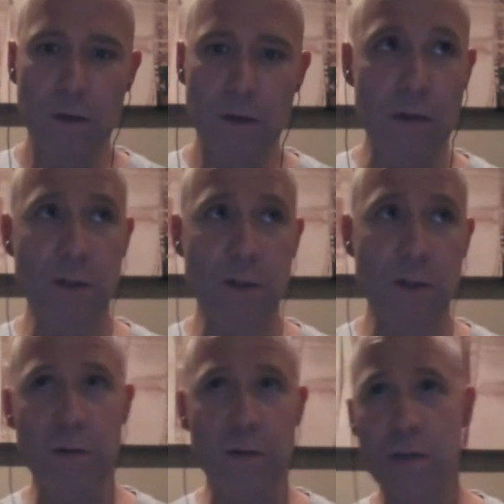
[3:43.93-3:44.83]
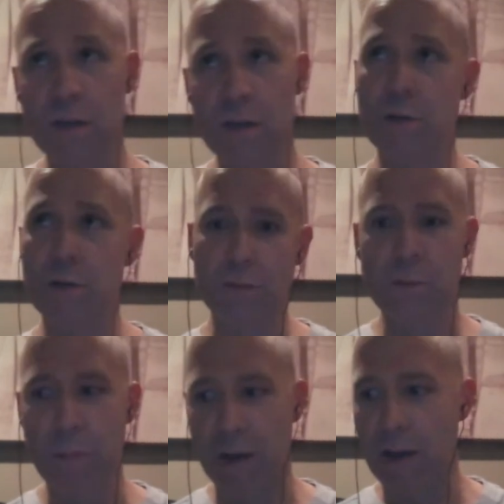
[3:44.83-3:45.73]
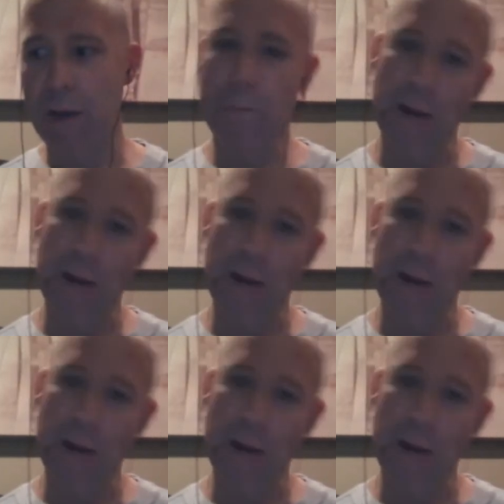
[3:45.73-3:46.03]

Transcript: the expertise to spec out